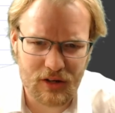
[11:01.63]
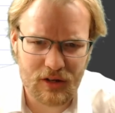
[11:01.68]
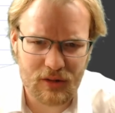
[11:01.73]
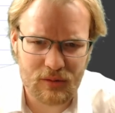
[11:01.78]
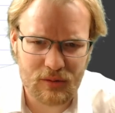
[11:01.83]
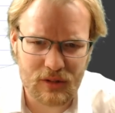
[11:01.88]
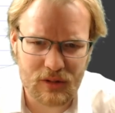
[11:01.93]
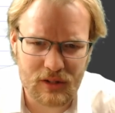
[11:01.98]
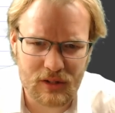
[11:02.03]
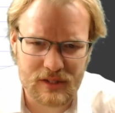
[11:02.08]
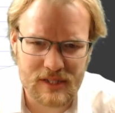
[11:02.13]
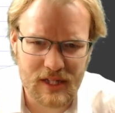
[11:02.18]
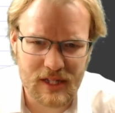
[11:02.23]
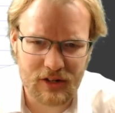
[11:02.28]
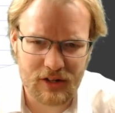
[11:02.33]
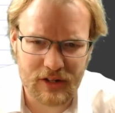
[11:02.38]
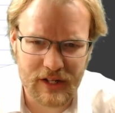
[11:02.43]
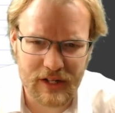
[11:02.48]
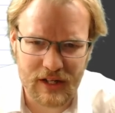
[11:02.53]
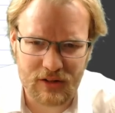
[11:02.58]
well,
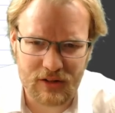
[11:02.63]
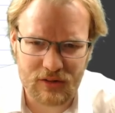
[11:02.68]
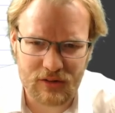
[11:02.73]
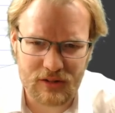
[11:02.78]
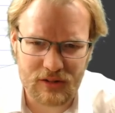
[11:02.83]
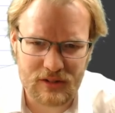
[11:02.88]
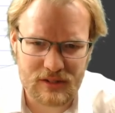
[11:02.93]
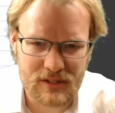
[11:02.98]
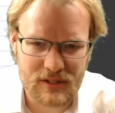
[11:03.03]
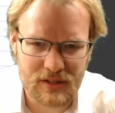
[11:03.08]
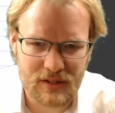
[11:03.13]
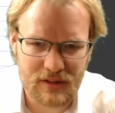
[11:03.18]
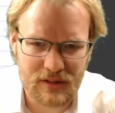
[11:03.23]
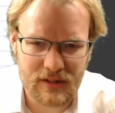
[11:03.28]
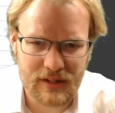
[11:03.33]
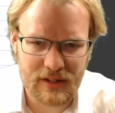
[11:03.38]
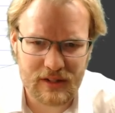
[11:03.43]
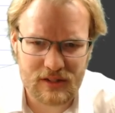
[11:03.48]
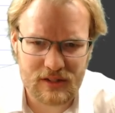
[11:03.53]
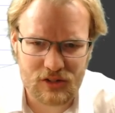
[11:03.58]
0 equals,
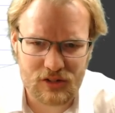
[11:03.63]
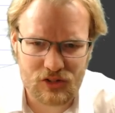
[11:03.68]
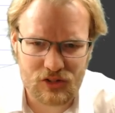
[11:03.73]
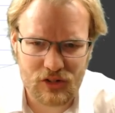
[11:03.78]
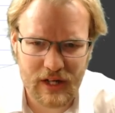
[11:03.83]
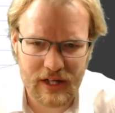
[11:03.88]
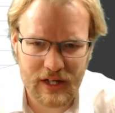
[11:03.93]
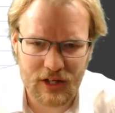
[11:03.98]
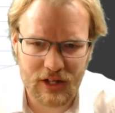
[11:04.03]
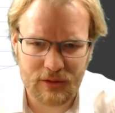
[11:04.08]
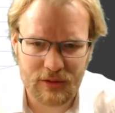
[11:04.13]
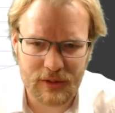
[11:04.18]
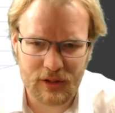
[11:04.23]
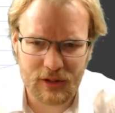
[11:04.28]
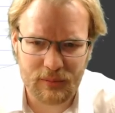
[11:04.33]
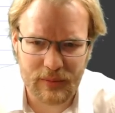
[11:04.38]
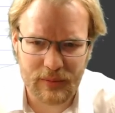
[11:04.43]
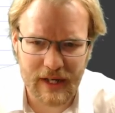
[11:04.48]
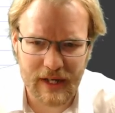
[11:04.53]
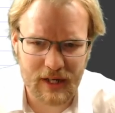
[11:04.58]
it's a trinomial,
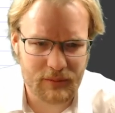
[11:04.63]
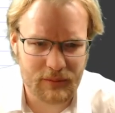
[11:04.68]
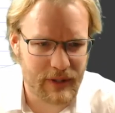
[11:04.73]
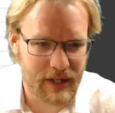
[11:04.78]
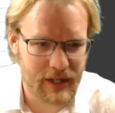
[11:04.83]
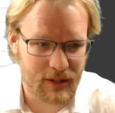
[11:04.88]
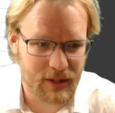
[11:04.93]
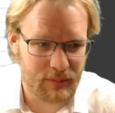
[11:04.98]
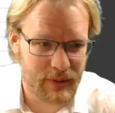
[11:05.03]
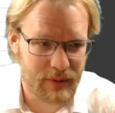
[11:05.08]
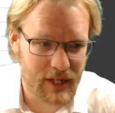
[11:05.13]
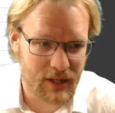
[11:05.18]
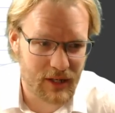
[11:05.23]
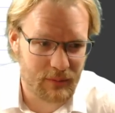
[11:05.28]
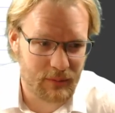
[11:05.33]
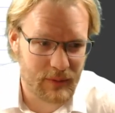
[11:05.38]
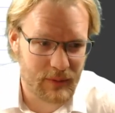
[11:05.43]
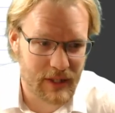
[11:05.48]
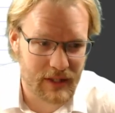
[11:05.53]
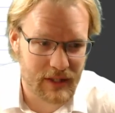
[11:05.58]
bracket, bracket, bracket,
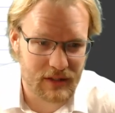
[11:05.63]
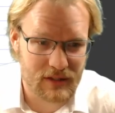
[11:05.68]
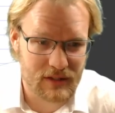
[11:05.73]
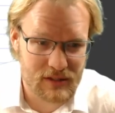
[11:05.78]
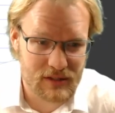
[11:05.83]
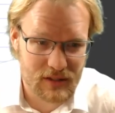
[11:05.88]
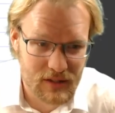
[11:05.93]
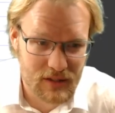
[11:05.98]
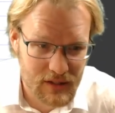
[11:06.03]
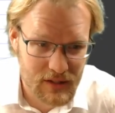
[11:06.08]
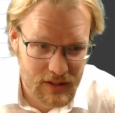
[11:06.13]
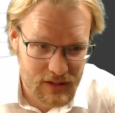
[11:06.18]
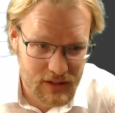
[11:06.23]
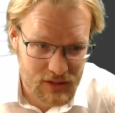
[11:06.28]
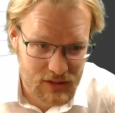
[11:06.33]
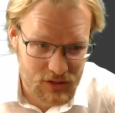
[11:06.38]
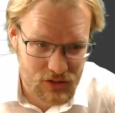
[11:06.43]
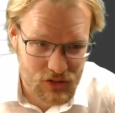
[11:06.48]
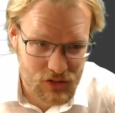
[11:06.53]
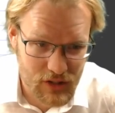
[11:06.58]
bracket. It's
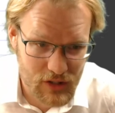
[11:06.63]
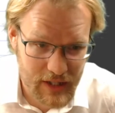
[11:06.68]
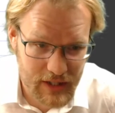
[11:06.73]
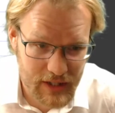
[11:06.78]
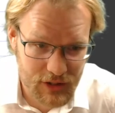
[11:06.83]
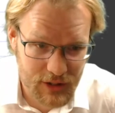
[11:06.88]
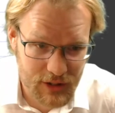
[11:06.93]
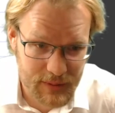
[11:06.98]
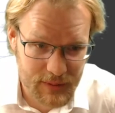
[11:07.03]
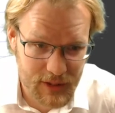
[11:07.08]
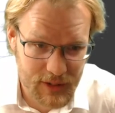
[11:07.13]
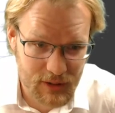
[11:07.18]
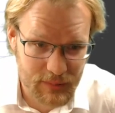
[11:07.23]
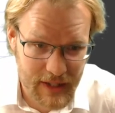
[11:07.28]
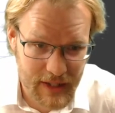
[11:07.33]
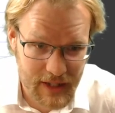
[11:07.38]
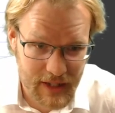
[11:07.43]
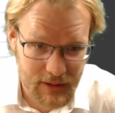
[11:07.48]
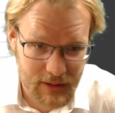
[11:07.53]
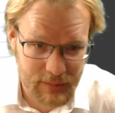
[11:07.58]
a trinomial,
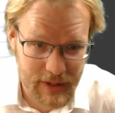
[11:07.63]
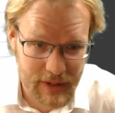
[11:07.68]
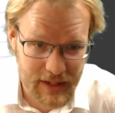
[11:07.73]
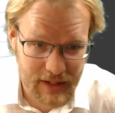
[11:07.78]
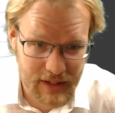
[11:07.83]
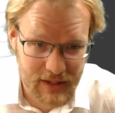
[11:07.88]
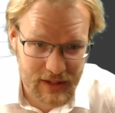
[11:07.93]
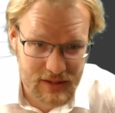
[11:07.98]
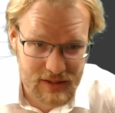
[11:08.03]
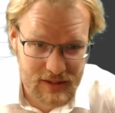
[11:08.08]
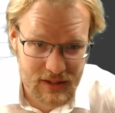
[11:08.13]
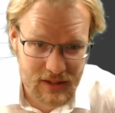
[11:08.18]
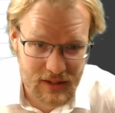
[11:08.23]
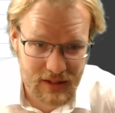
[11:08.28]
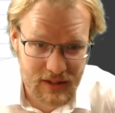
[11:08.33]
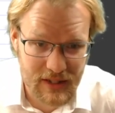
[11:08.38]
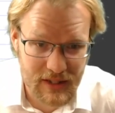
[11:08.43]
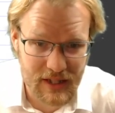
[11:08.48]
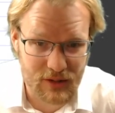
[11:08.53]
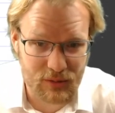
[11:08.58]
bracket, bracket,
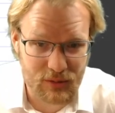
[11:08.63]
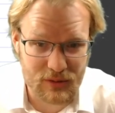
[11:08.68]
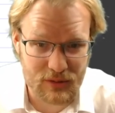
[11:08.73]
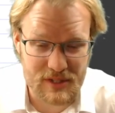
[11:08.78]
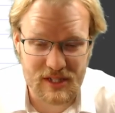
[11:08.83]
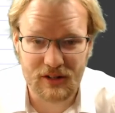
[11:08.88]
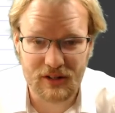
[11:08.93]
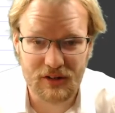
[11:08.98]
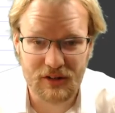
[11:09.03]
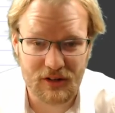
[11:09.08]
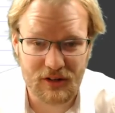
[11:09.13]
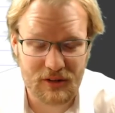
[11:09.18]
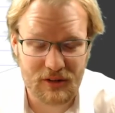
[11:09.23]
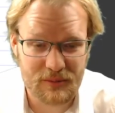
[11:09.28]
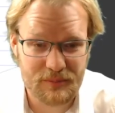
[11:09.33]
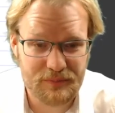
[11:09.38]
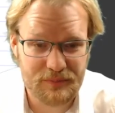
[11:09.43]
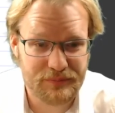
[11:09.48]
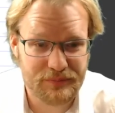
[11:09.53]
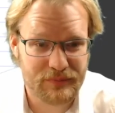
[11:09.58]
equals 0.
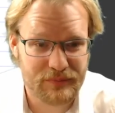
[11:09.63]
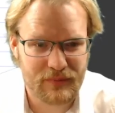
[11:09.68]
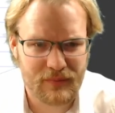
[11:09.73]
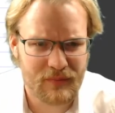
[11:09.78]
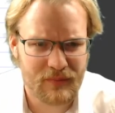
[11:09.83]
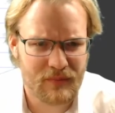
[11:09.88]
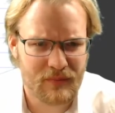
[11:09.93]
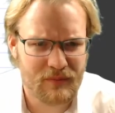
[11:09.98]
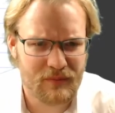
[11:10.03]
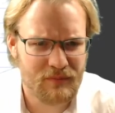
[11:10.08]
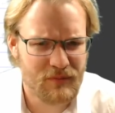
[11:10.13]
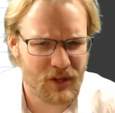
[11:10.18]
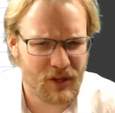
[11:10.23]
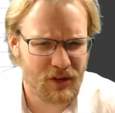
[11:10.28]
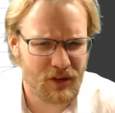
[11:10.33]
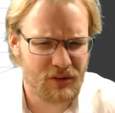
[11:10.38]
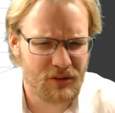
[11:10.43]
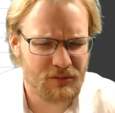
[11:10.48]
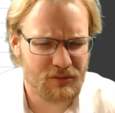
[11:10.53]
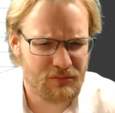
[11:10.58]
So
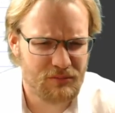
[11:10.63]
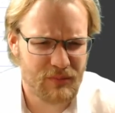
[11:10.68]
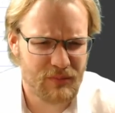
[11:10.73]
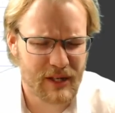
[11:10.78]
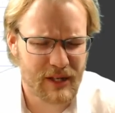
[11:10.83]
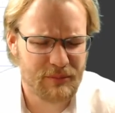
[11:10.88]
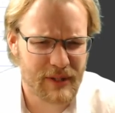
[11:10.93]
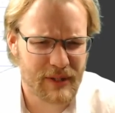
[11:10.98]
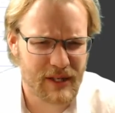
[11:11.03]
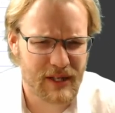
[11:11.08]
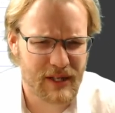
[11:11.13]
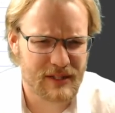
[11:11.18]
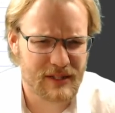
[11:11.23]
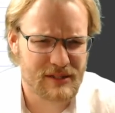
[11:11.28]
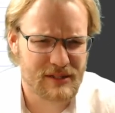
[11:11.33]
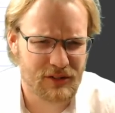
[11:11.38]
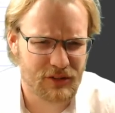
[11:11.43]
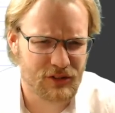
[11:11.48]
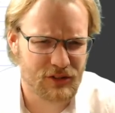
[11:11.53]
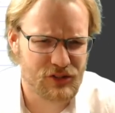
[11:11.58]
it might be a nice
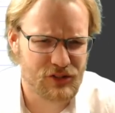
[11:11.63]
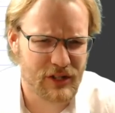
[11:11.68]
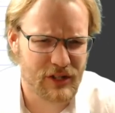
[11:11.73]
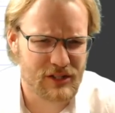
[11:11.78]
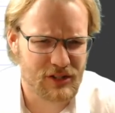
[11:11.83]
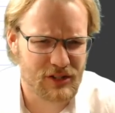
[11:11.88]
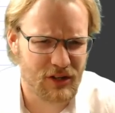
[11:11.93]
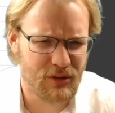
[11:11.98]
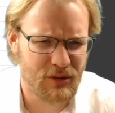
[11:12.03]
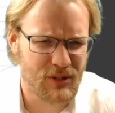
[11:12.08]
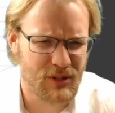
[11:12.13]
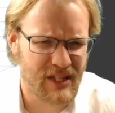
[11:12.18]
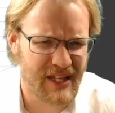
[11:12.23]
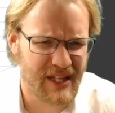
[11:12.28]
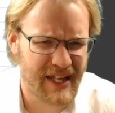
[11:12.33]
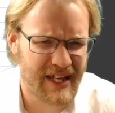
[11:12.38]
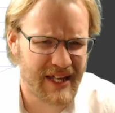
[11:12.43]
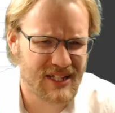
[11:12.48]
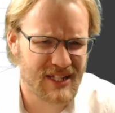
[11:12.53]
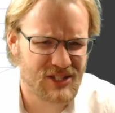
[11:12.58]
little trick to go, well, the
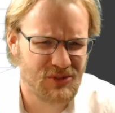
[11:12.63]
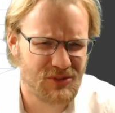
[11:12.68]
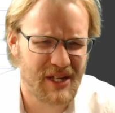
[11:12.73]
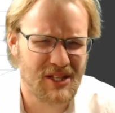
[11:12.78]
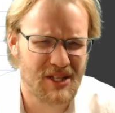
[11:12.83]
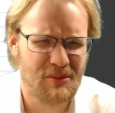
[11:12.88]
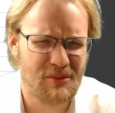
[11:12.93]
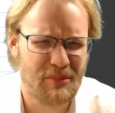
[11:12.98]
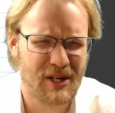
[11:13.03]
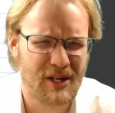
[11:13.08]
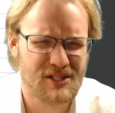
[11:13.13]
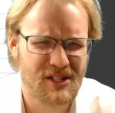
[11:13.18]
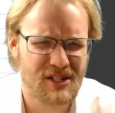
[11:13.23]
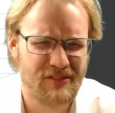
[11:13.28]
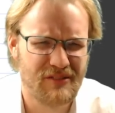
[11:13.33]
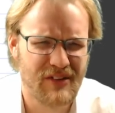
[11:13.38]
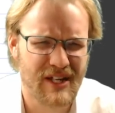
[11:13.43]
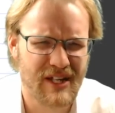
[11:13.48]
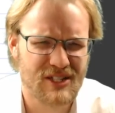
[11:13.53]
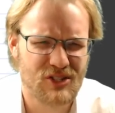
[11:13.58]
x squared, the positive
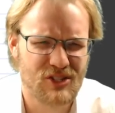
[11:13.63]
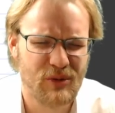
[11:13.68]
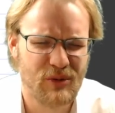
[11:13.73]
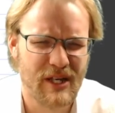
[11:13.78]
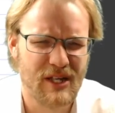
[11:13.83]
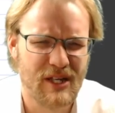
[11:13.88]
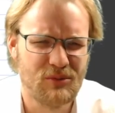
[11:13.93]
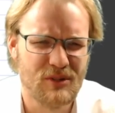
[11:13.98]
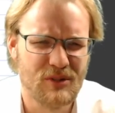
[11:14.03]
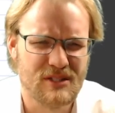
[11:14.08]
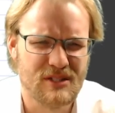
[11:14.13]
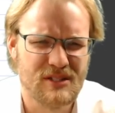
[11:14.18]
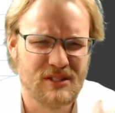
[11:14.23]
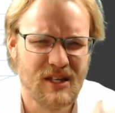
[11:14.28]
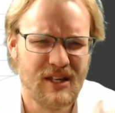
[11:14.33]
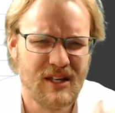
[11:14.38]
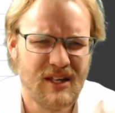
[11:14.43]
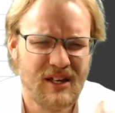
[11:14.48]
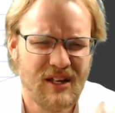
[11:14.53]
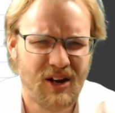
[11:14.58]
x squared was
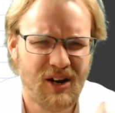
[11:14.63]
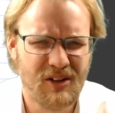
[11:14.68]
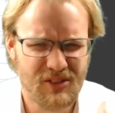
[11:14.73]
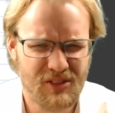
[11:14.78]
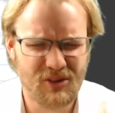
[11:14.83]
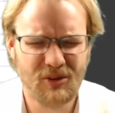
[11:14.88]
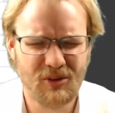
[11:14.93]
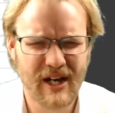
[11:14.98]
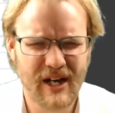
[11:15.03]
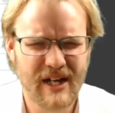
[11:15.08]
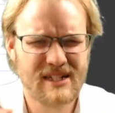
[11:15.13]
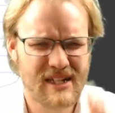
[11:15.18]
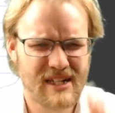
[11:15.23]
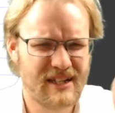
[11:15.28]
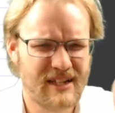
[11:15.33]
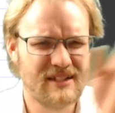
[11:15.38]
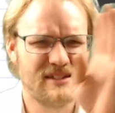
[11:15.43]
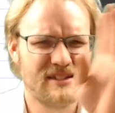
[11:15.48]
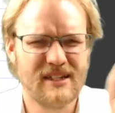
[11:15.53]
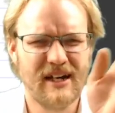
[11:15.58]
on the
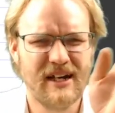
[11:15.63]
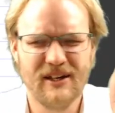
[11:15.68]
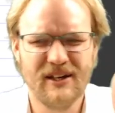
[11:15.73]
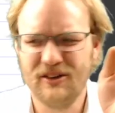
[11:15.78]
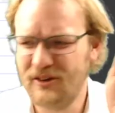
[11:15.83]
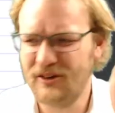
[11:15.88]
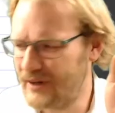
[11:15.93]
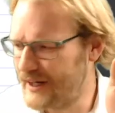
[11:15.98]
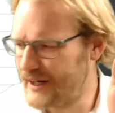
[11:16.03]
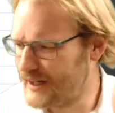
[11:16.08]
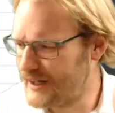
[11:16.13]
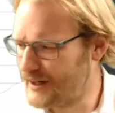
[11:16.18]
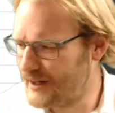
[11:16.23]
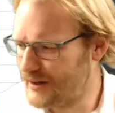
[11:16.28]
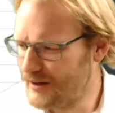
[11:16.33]
right-hand side already.